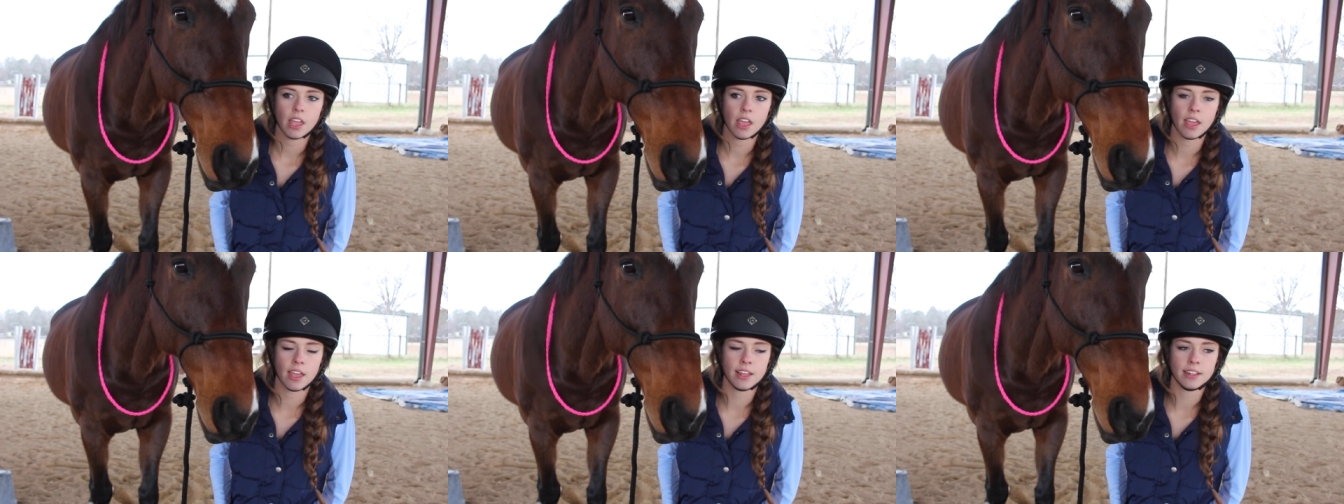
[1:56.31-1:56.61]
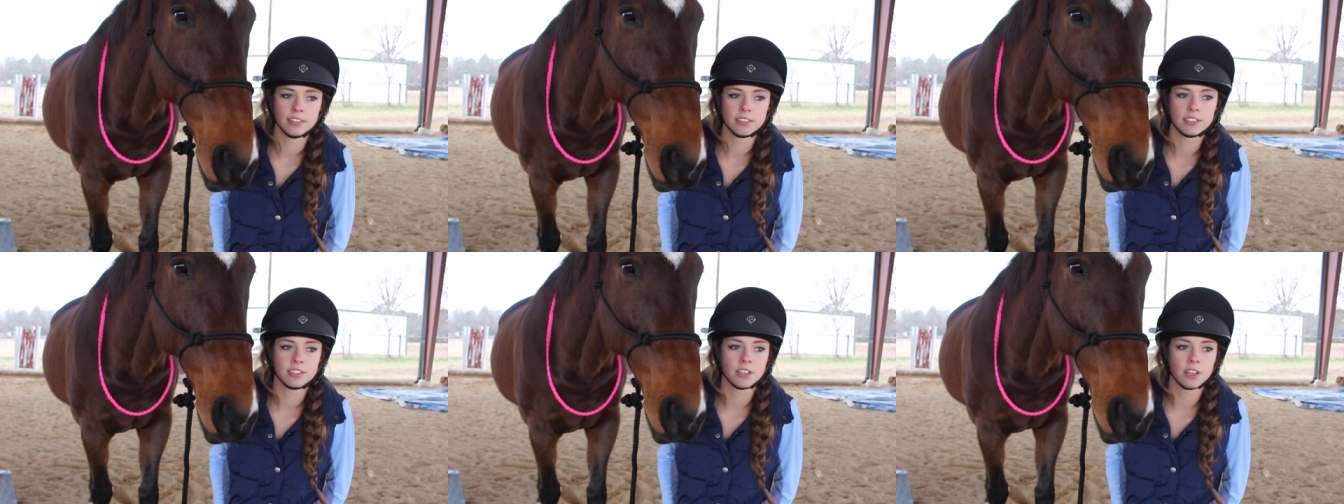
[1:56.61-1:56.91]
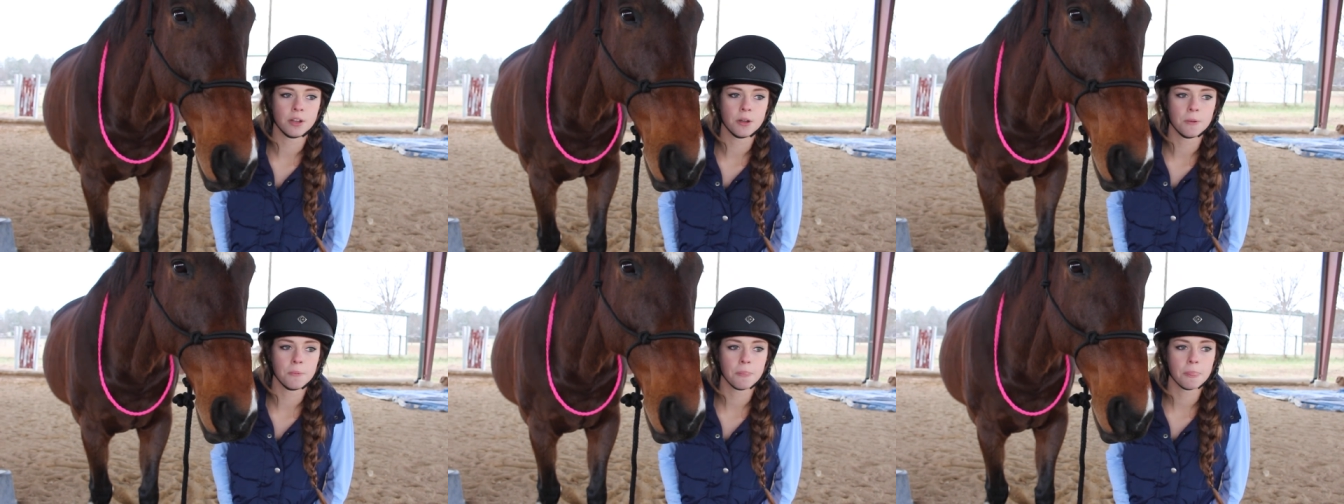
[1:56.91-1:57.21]
And
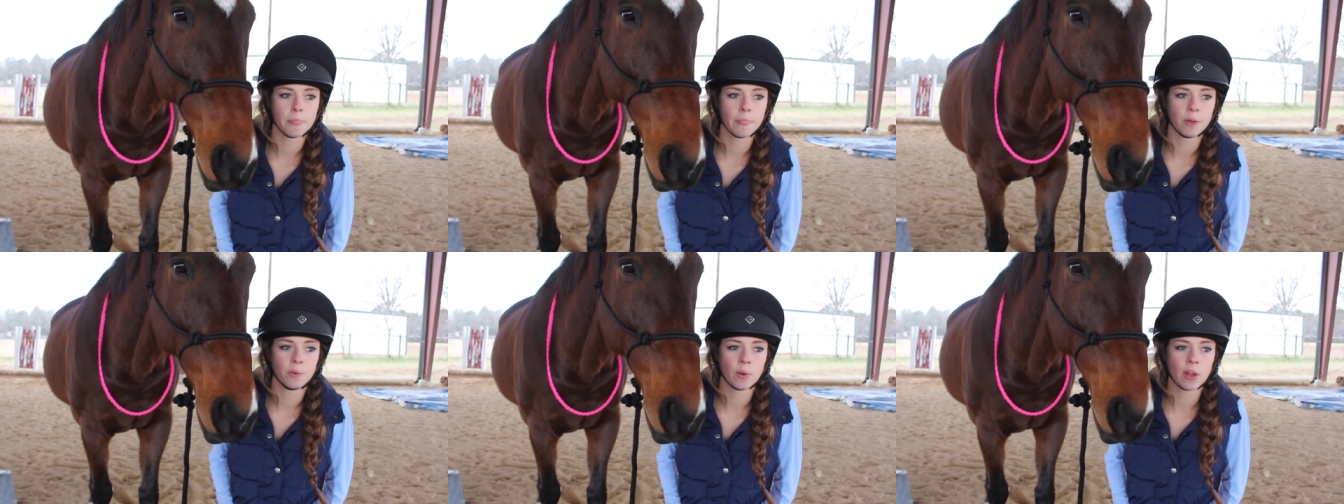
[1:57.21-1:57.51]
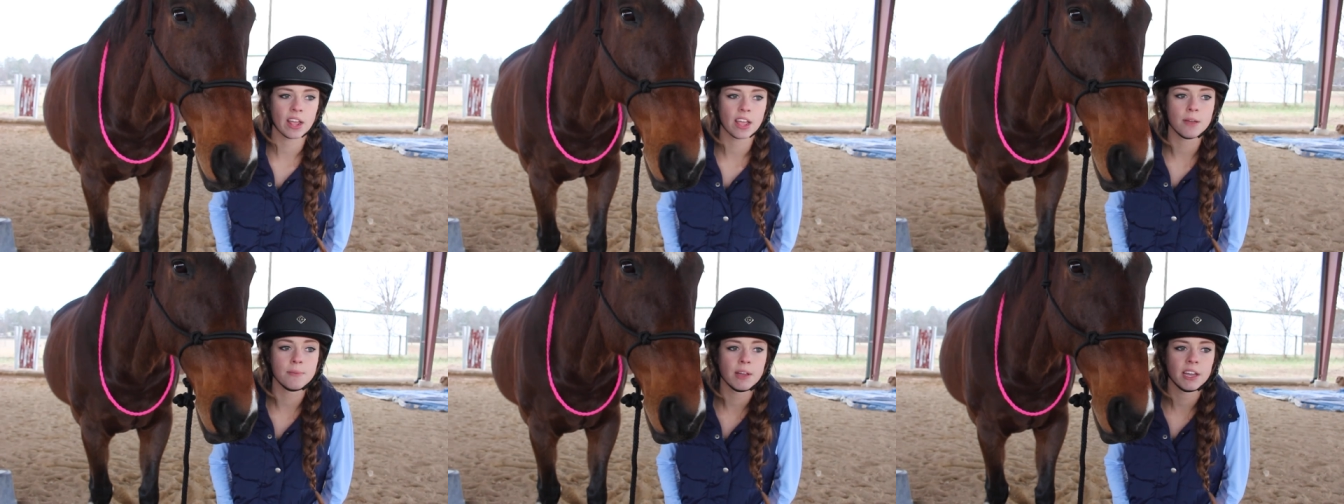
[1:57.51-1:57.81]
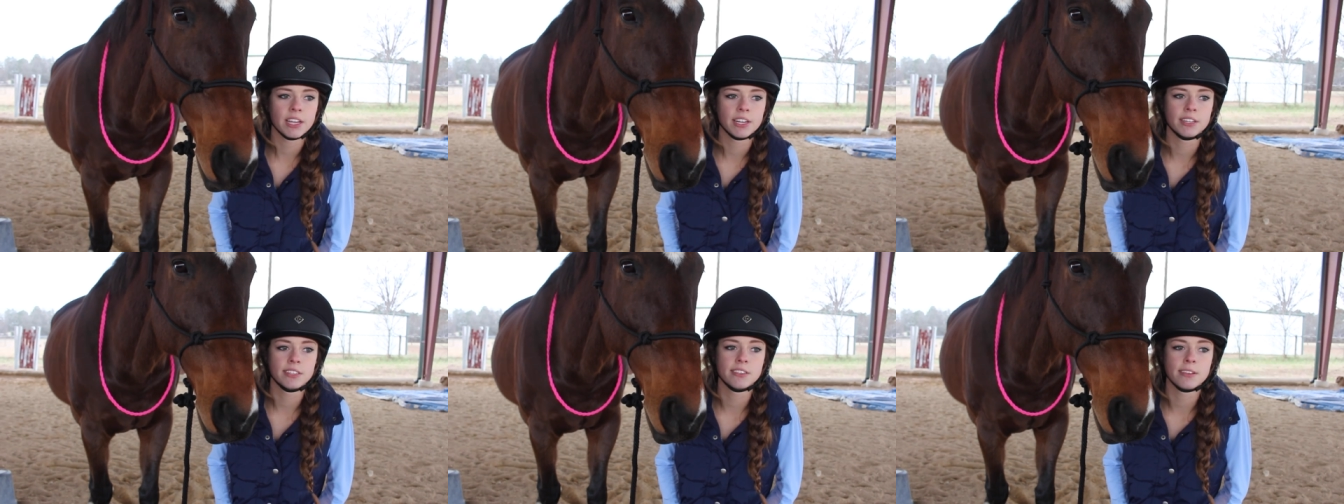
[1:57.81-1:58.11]
so when I come
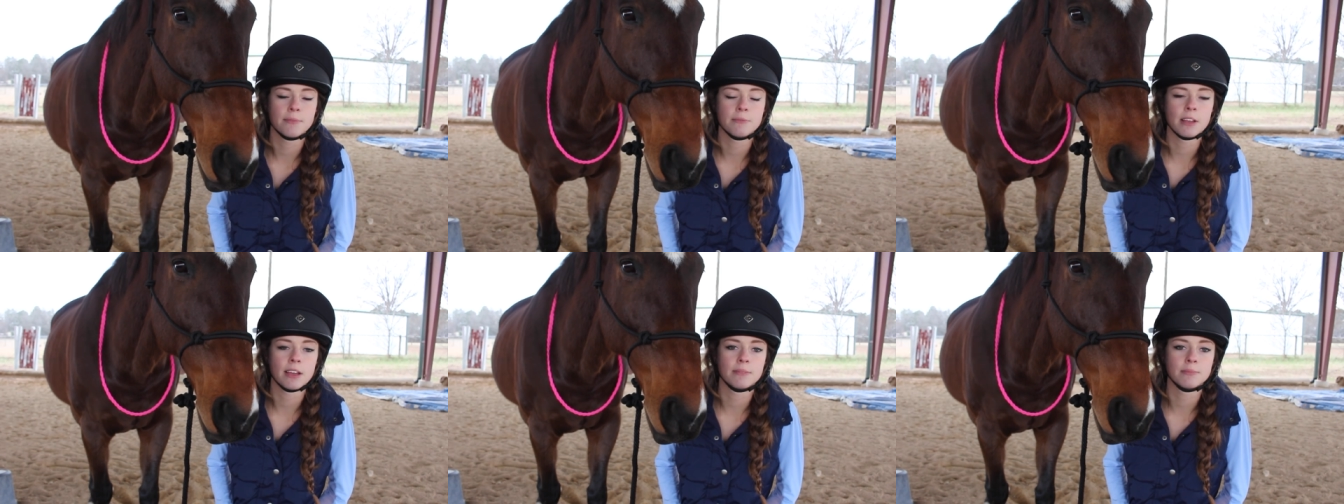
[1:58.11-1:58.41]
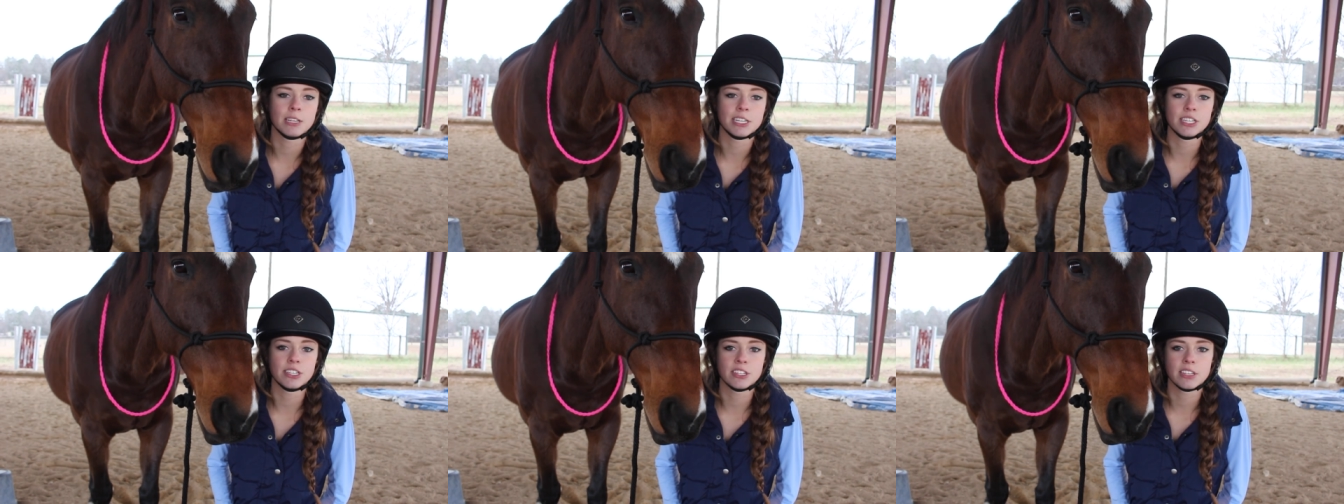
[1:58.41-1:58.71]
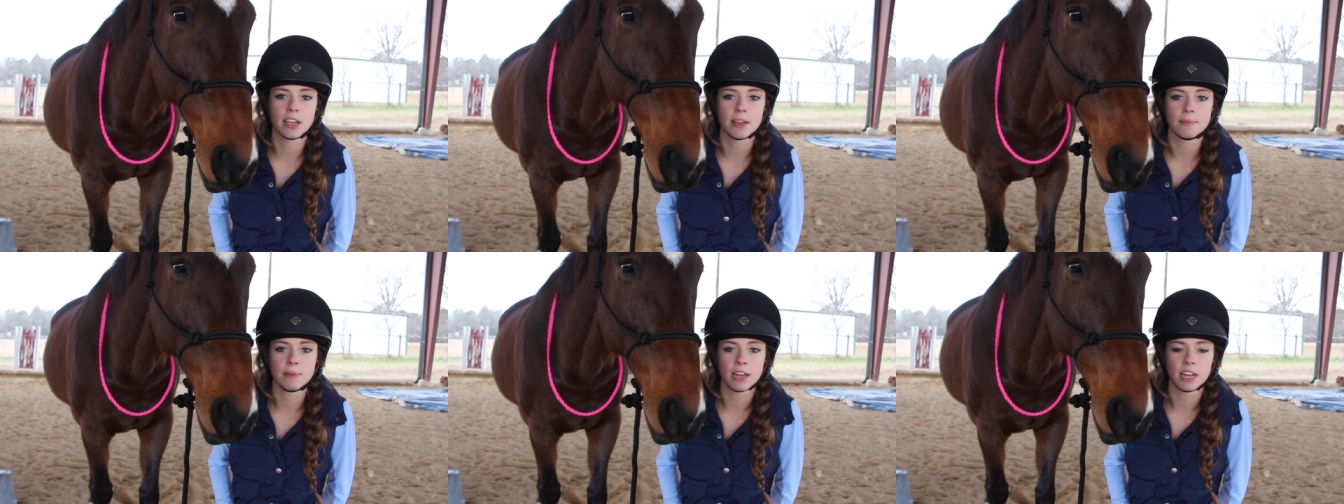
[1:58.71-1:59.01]
out here, sometimes I
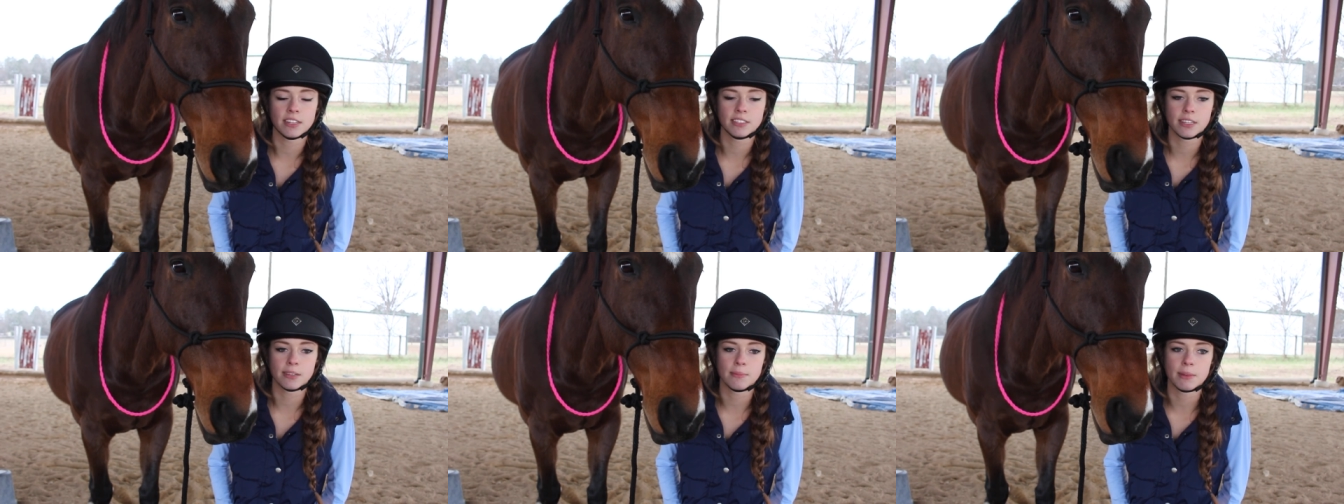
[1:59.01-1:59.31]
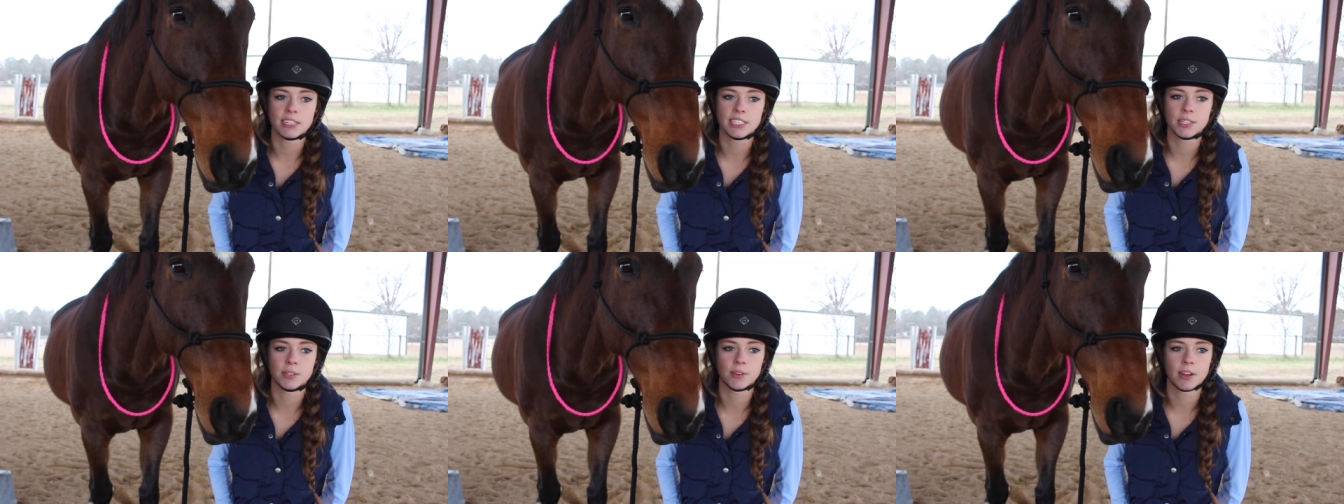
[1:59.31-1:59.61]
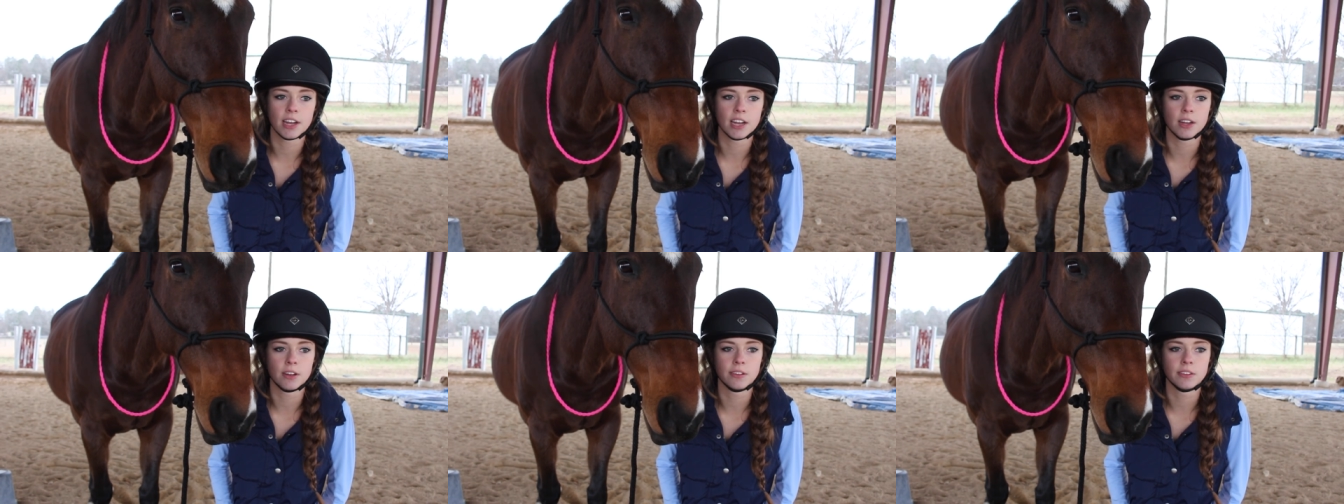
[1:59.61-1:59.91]
just come out to mess
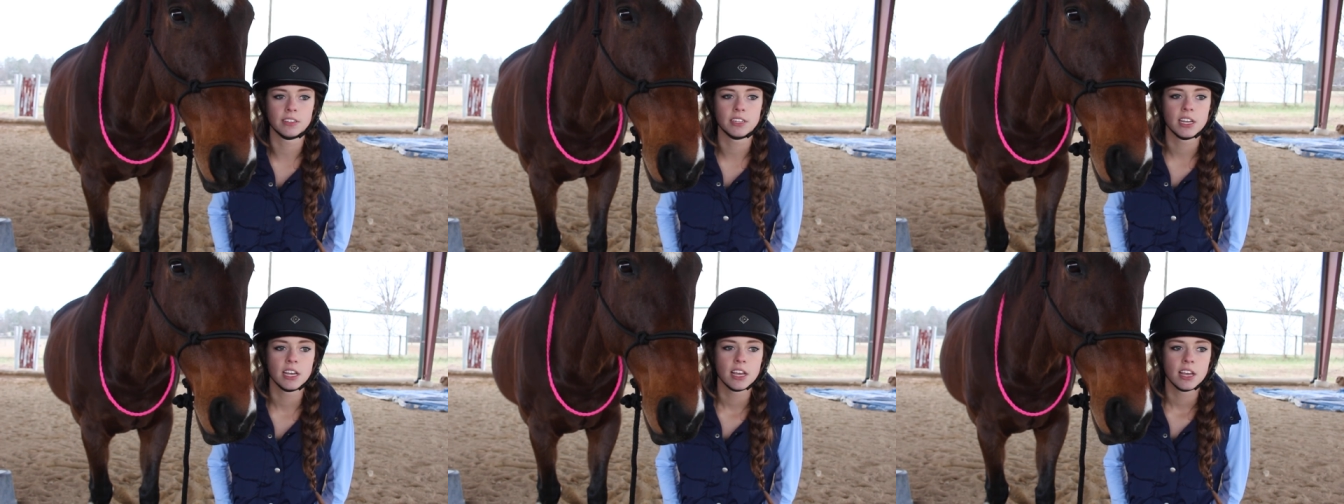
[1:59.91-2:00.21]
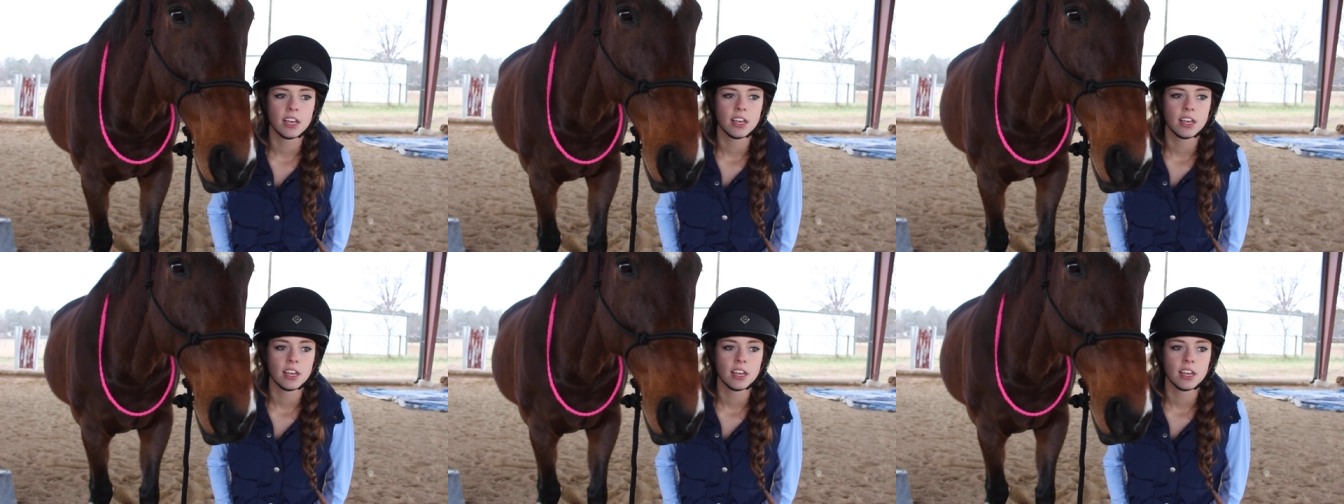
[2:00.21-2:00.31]
around